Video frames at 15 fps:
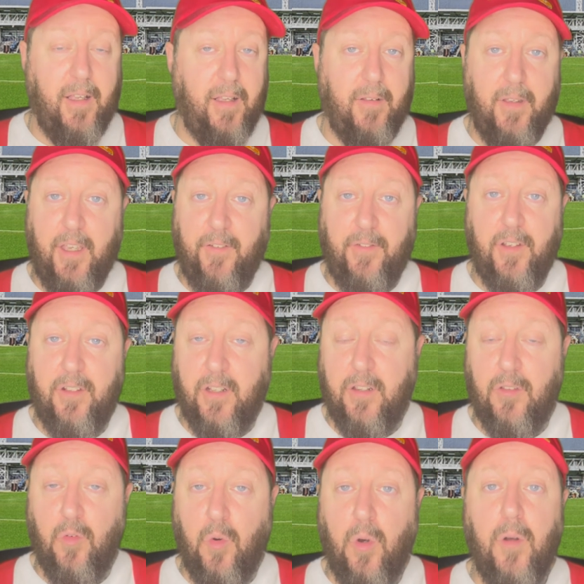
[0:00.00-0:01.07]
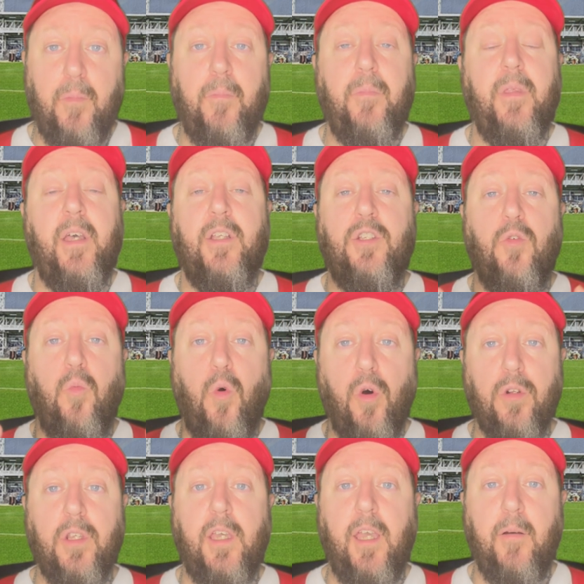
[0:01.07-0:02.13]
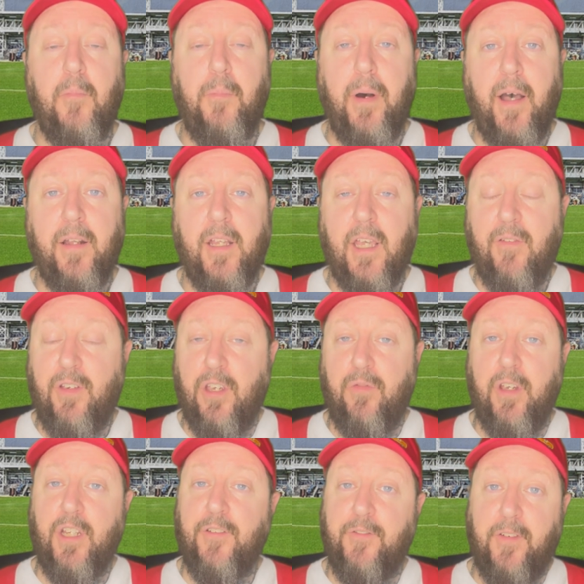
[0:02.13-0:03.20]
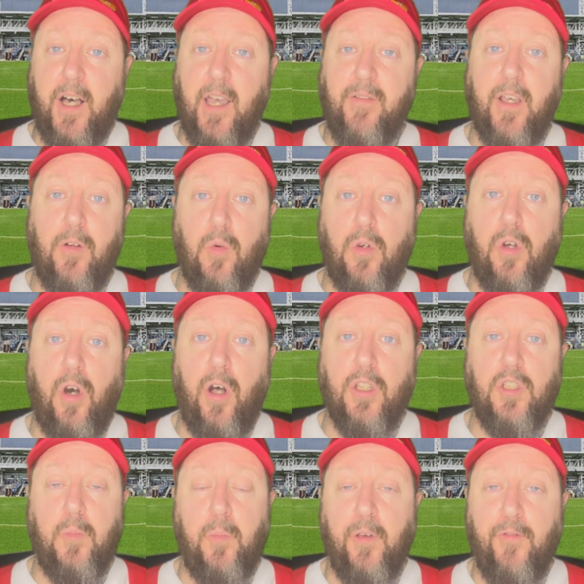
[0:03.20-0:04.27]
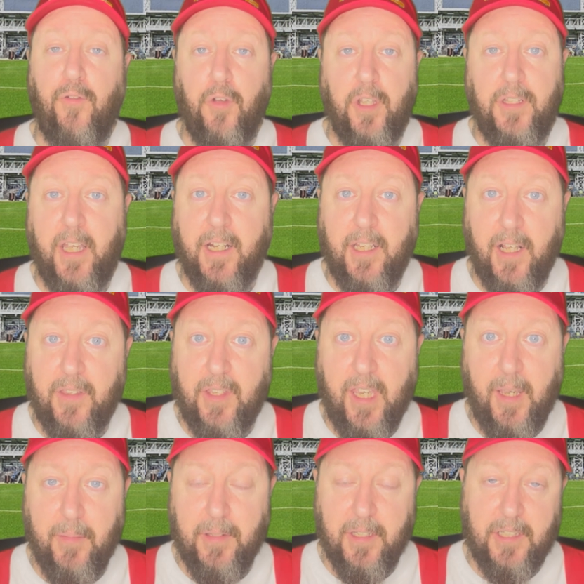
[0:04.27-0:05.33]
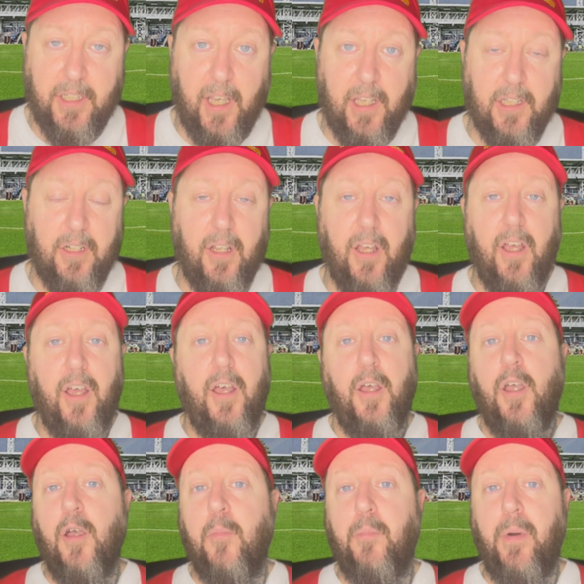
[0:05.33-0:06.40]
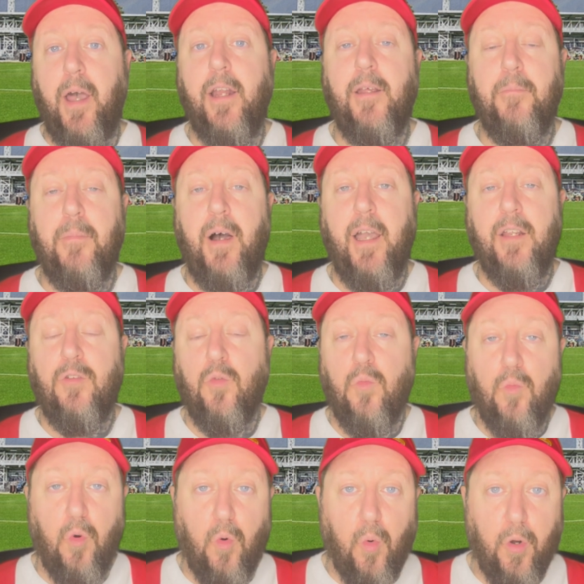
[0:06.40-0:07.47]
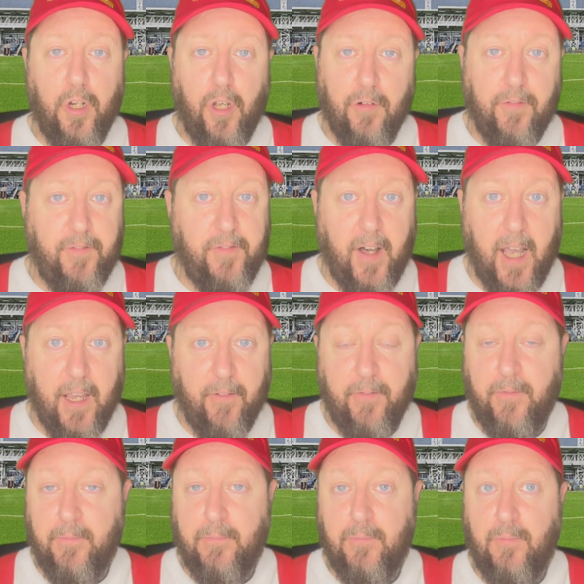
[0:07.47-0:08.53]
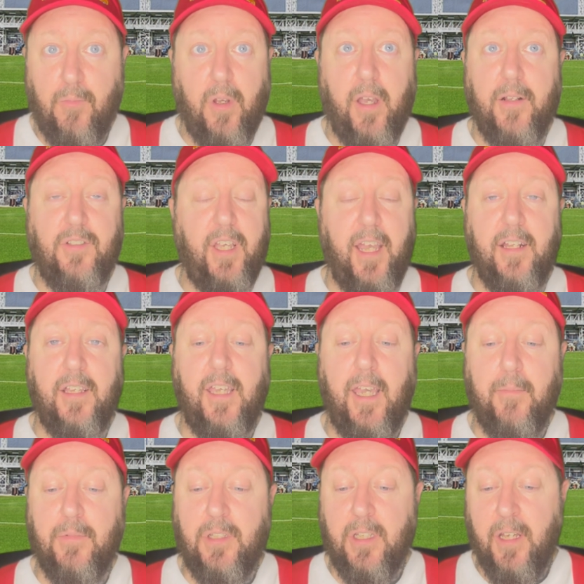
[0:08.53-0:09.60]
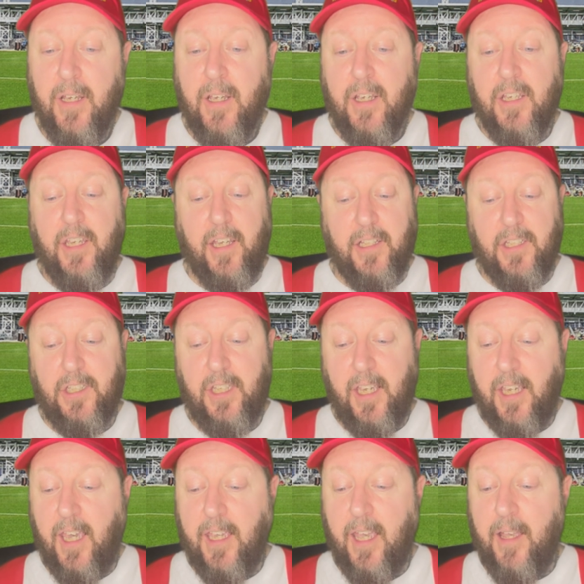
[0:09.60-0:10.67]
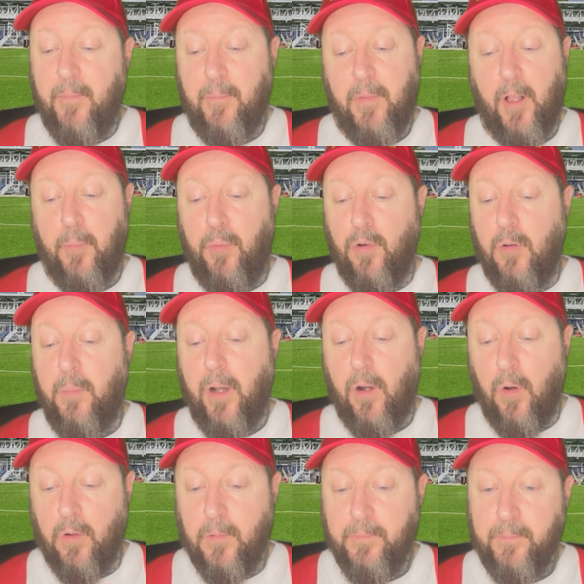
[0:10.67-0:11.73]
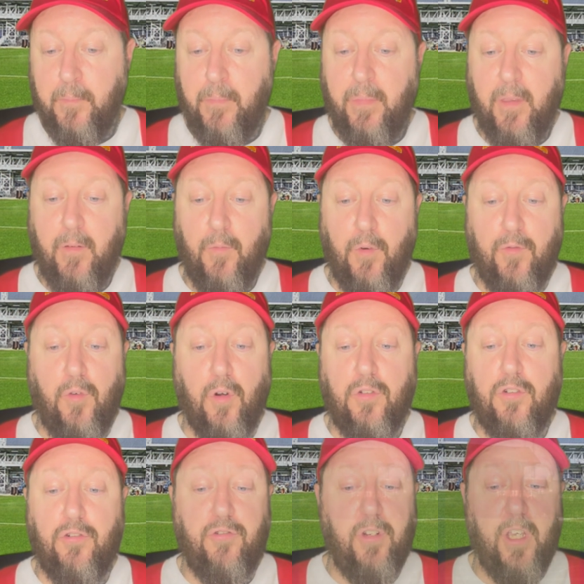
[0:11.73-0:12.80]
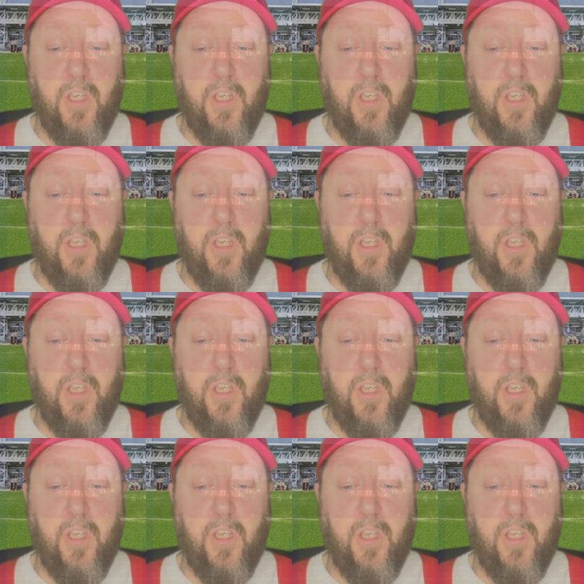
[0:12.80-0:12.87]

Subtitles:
If you didn't know, it's a 1-game ban if you reach 5 yellow cards before the 19th game of the season. And bearing in mind, we're only on 10 games. You can see here, I'll put it back on, we've got Trey